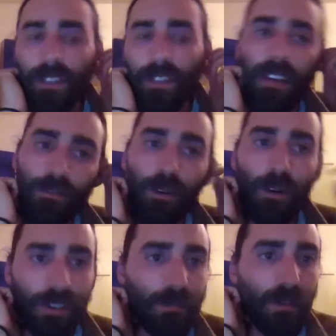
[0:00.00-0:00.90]
they, of
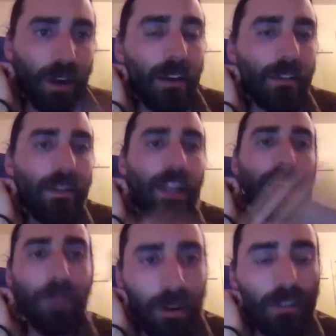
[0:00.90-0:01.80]
course, prey on
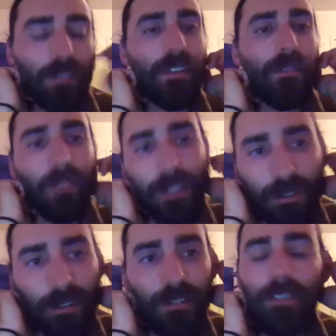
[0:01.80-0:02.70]
native birds and
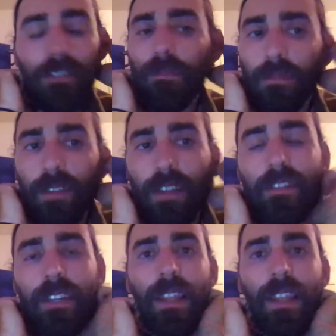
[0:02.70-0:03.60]
lizards and things
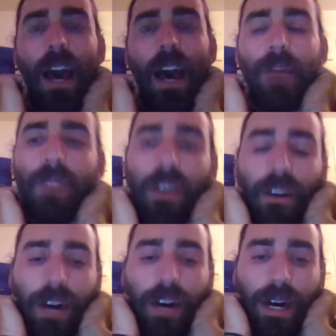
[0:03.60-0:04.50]
like
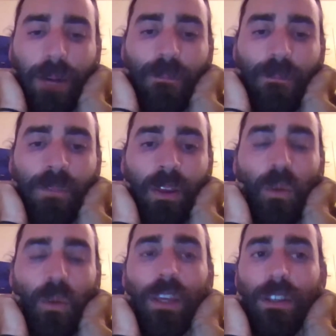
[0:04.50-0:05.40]
that. Um,
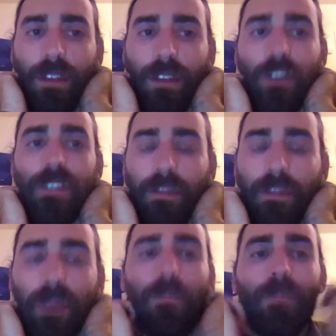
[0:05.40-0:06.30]
we there used to be
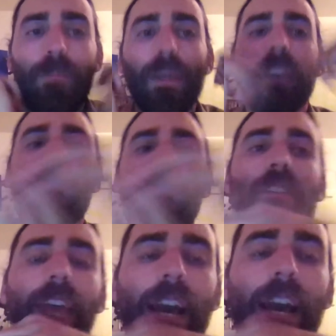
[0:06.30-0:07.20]
a big feral
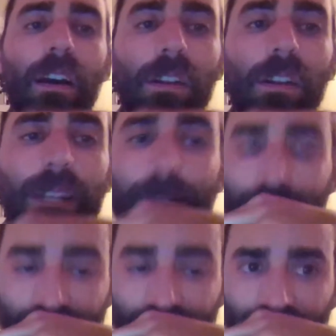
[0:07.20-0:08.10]
cat colony,
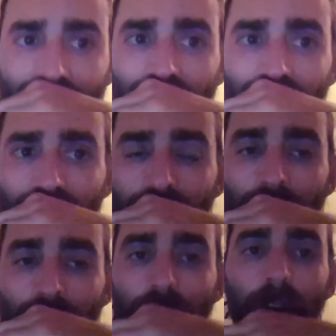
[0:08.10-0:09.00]

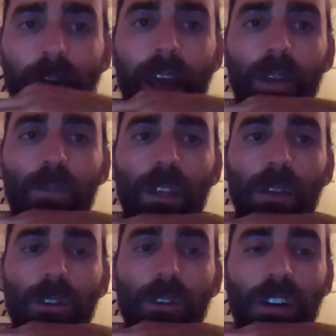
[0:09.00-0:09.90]
and
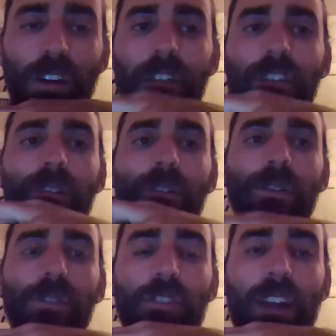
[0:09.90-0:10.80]
we were trying
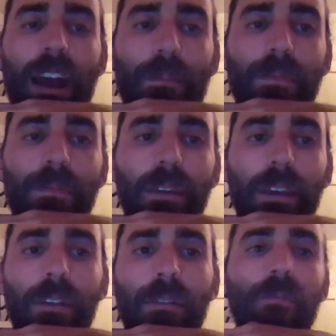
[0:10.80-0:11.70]
to trap
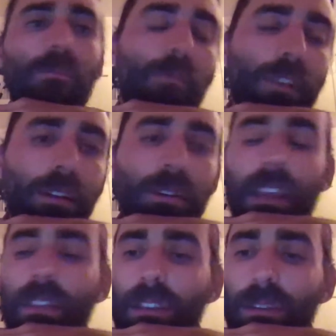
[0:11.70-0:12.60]
and
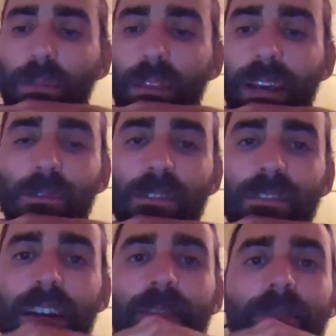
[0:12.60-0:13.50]
relocate them, but that
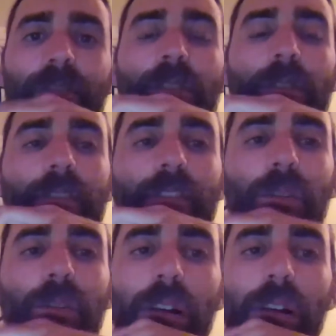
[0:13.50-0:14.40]
was not doing
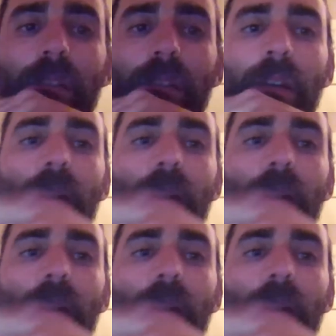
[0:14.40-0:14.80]
so well.